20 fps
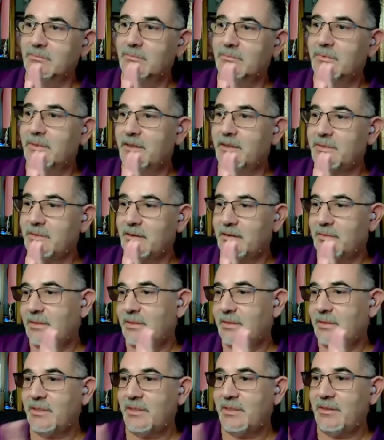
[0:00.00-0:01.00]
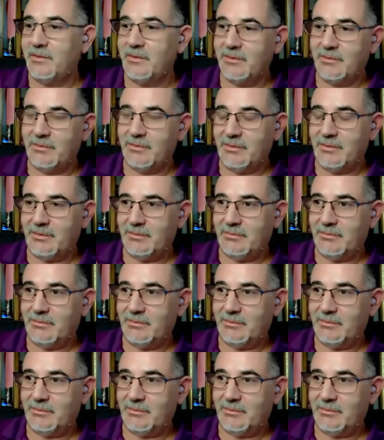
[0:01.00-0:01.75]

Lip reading: let's say the